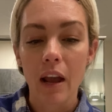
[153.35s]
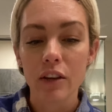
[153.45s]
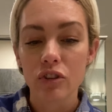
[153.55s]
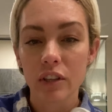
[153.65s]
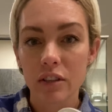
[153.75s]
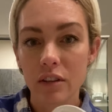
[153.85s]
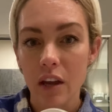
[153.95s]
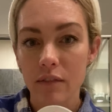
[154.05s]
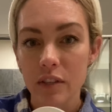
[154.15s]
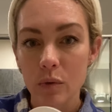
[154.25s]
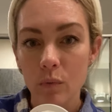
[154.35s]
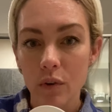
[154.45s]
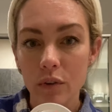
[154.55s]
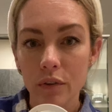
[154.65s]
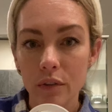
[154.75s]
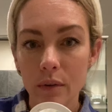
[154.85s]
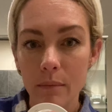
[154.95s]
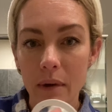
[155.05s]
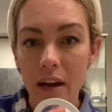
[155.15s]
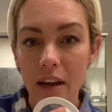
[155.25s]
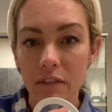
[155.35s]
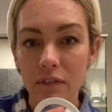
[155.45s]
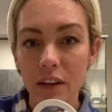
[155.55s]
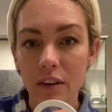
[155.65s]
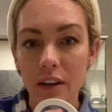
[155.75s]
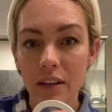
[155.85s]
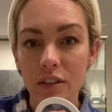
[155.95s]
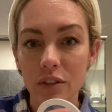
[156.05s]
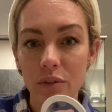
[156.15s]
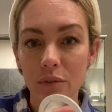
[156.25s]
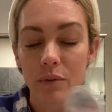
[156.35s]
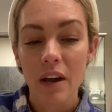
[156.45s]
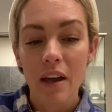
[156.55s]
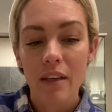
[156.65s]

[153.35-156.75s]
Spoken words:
I usually just kind of swirl my finger into